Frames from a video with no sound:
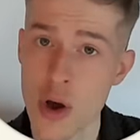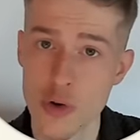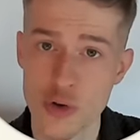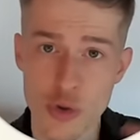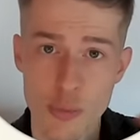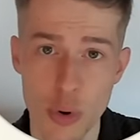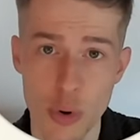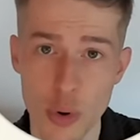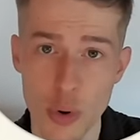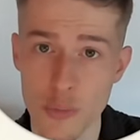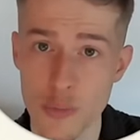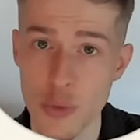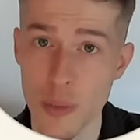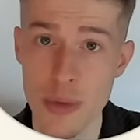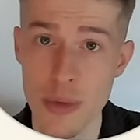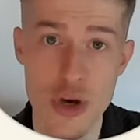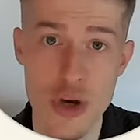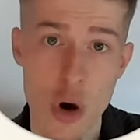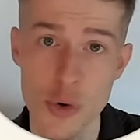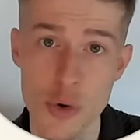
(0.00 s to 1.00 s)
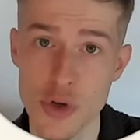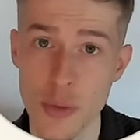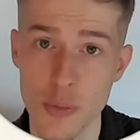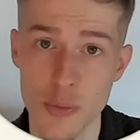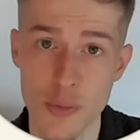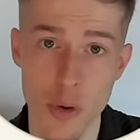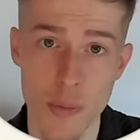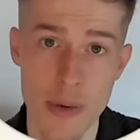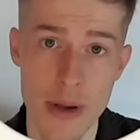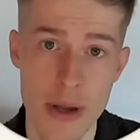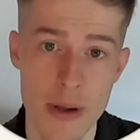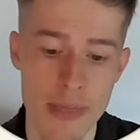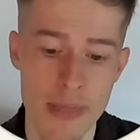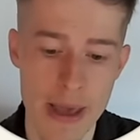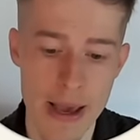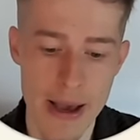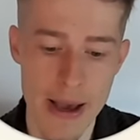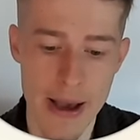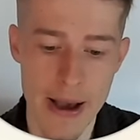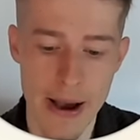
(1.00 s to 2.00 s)
support from me, coaching from me,
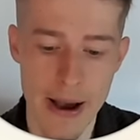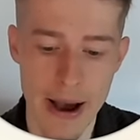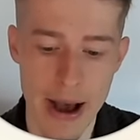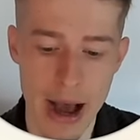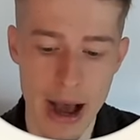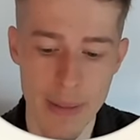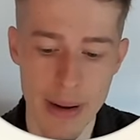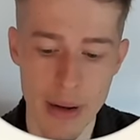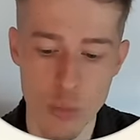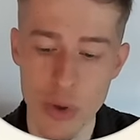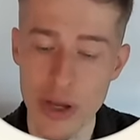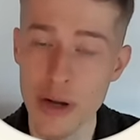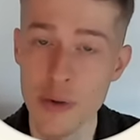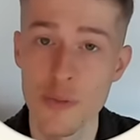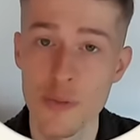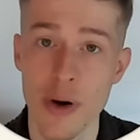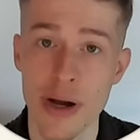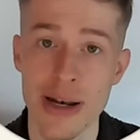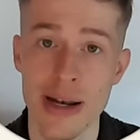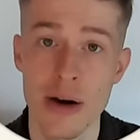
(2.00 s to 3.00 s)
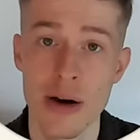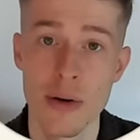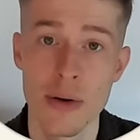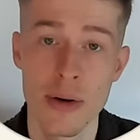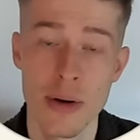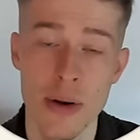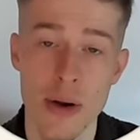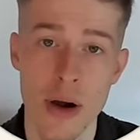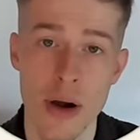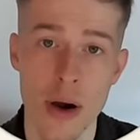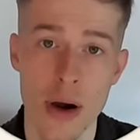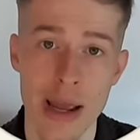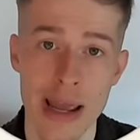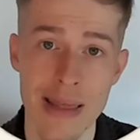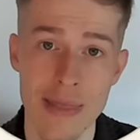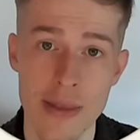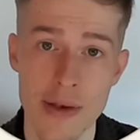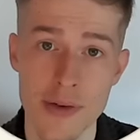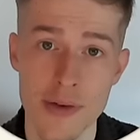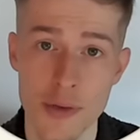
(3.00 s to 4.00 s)
and we can find out
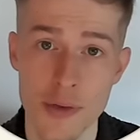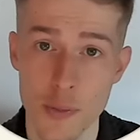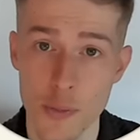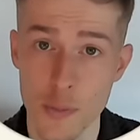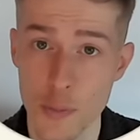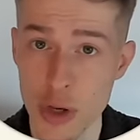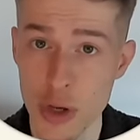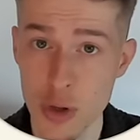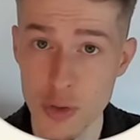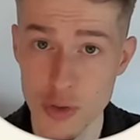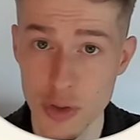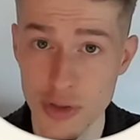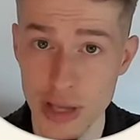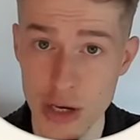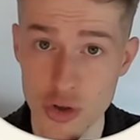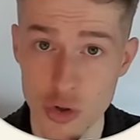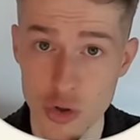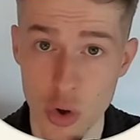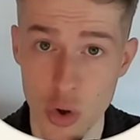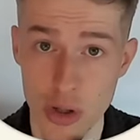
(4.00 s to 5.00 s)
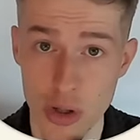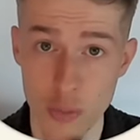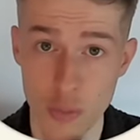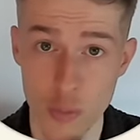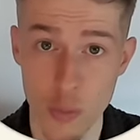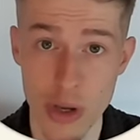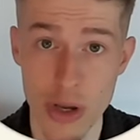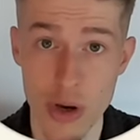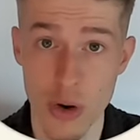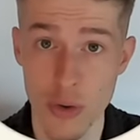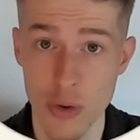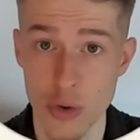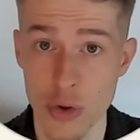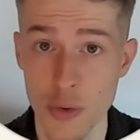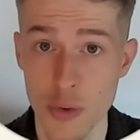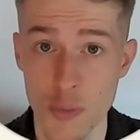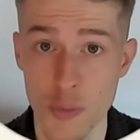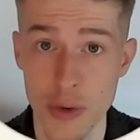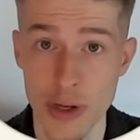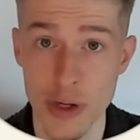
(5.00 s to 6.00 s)
in this free consultation call if we are a
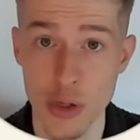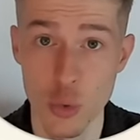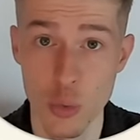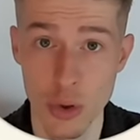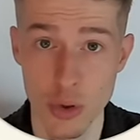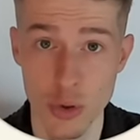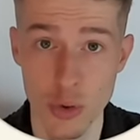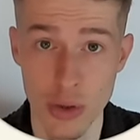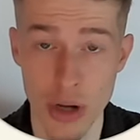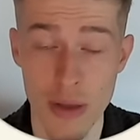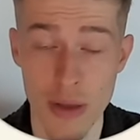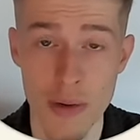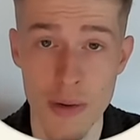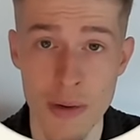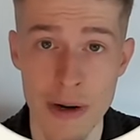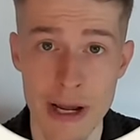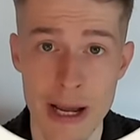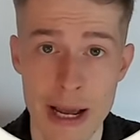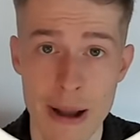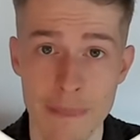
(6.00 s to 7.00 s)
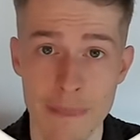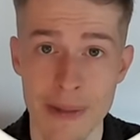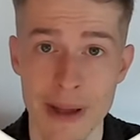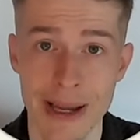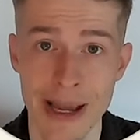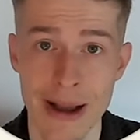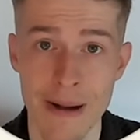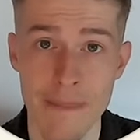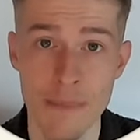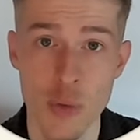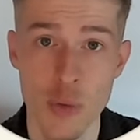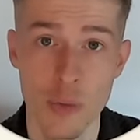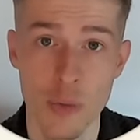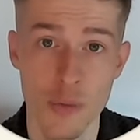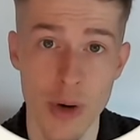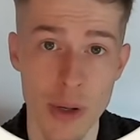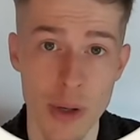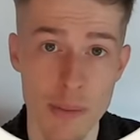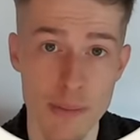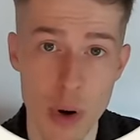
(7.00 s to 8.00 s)
good fit to work together. Again, you will
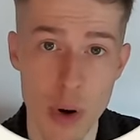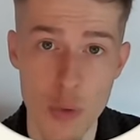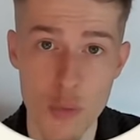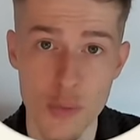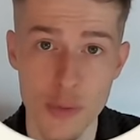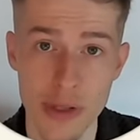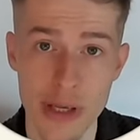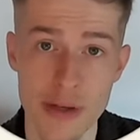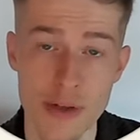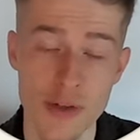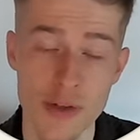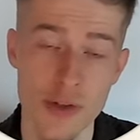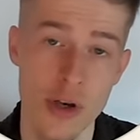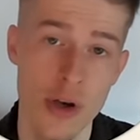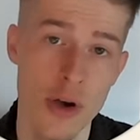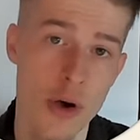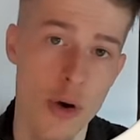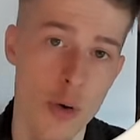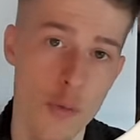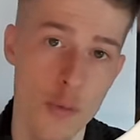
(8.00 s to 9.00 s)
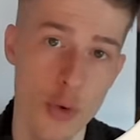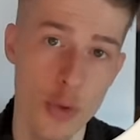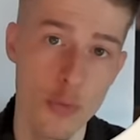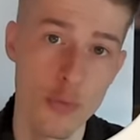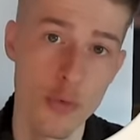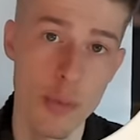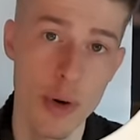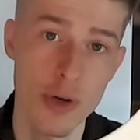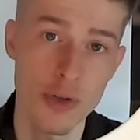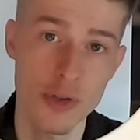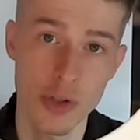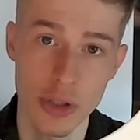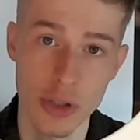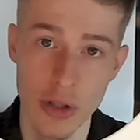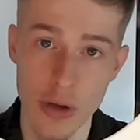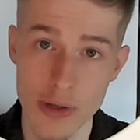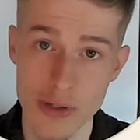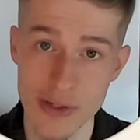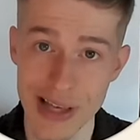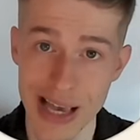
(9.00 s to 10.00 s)
find both links for the free
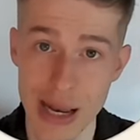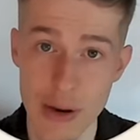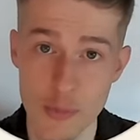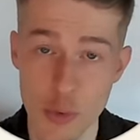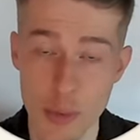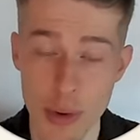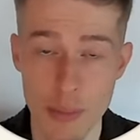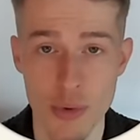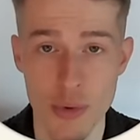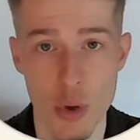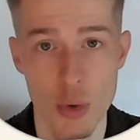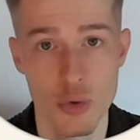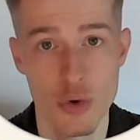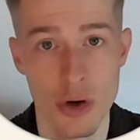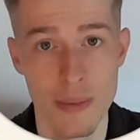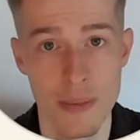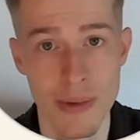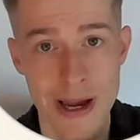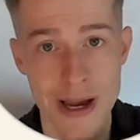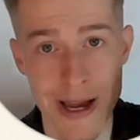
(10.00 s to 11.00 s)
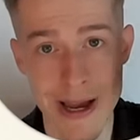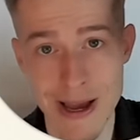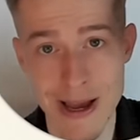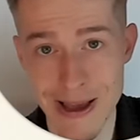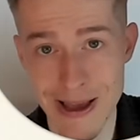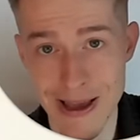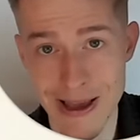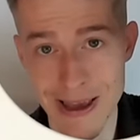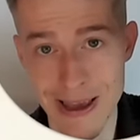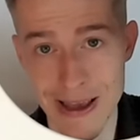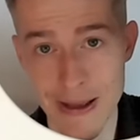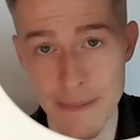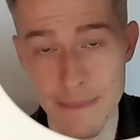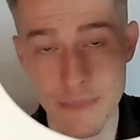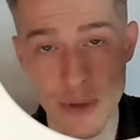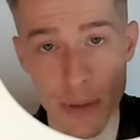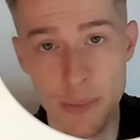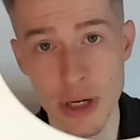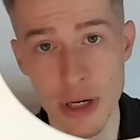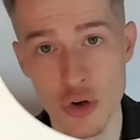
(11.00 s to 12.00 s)
masterclass and for my program
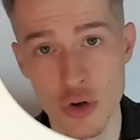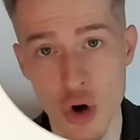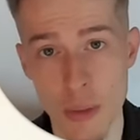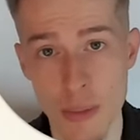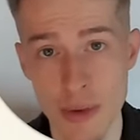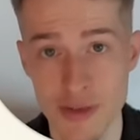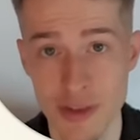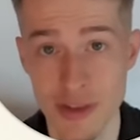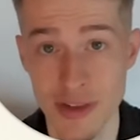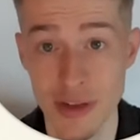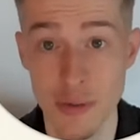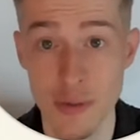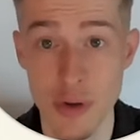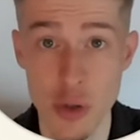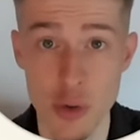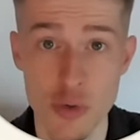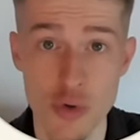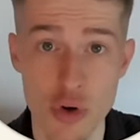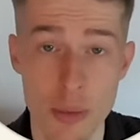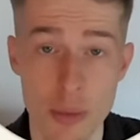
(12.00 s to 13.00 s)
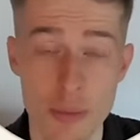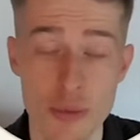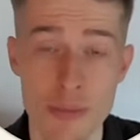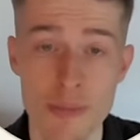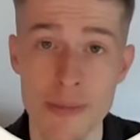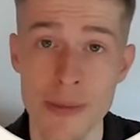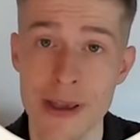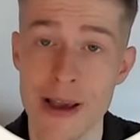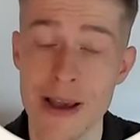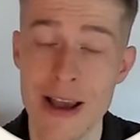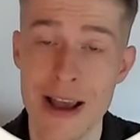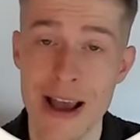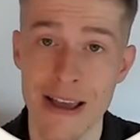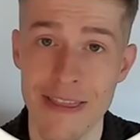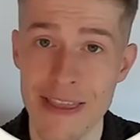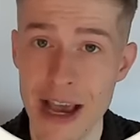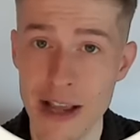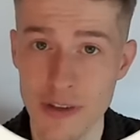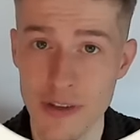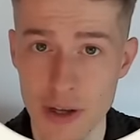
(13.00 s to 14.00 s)
in the pinned comments and in the video description.
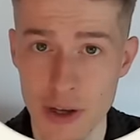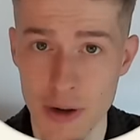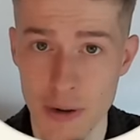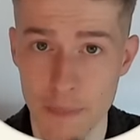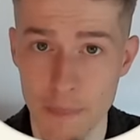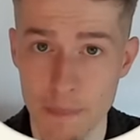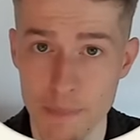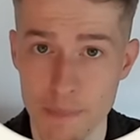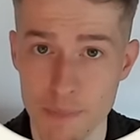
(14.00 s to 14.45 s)
And that's it.